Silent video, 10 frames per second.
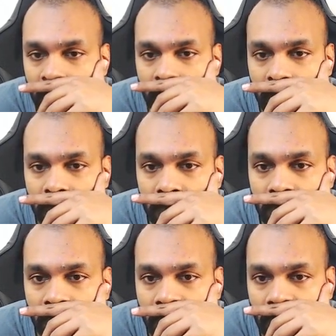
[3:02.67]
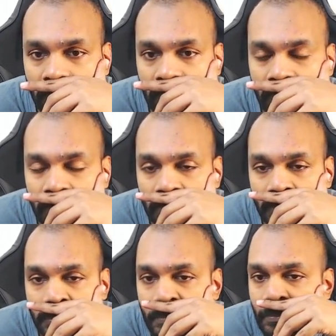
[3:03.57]

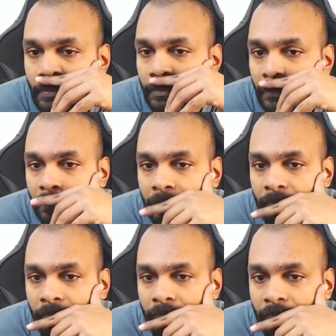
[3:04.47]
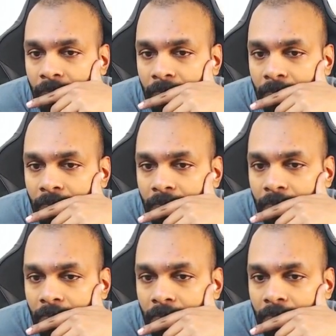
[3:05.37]

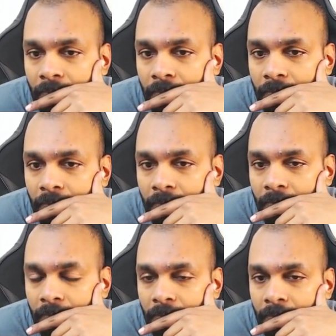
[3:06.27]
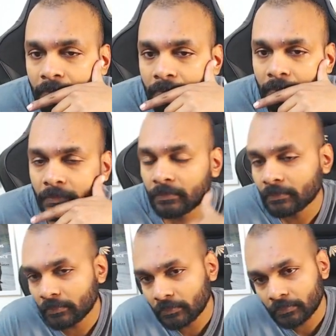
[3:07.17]

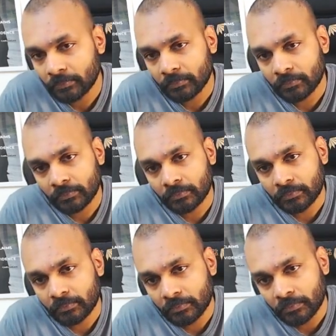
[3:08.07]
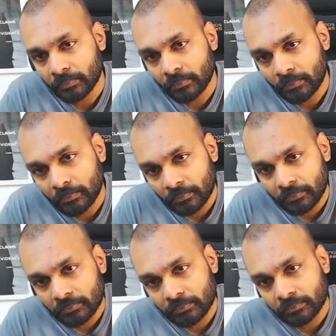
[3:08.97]

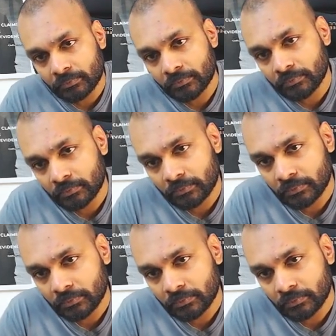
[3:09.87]
(not speaking)